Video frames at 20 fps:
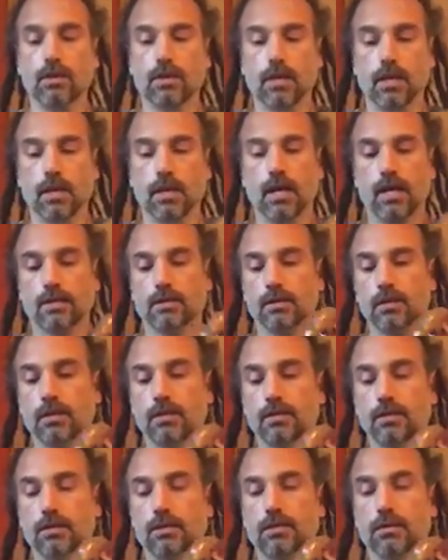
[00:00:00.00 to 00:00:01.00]
that has
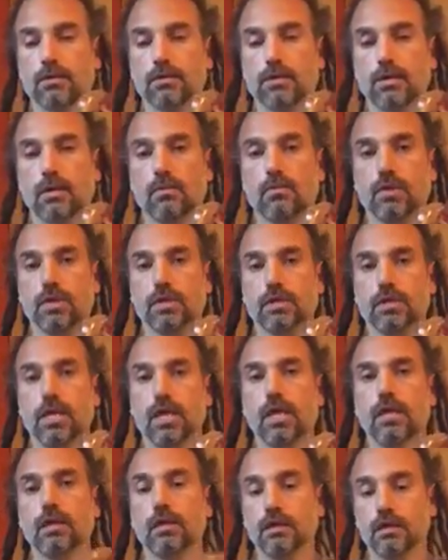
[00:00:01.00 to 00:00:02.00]
all 6 holes on one
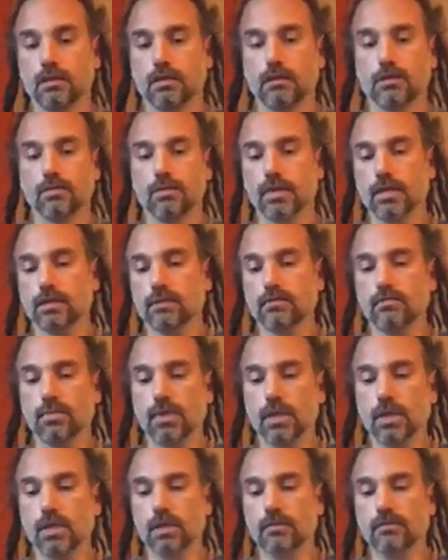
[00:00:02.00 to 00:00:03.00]
side. The reason
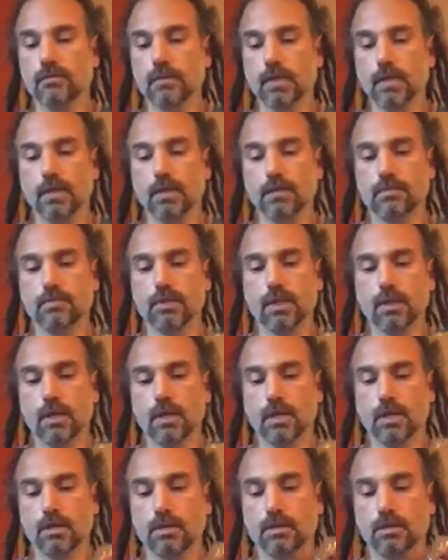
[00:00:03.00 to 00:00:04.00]
being is
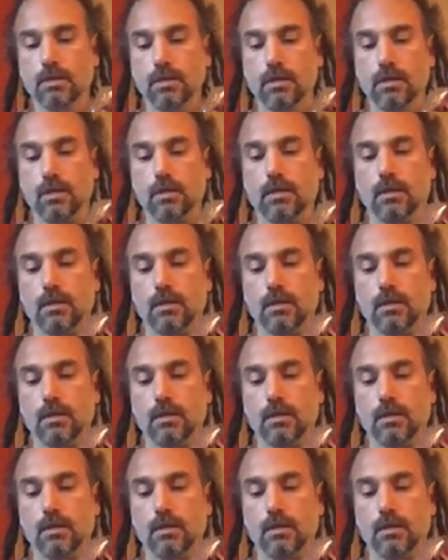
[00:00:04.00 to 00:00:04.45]
because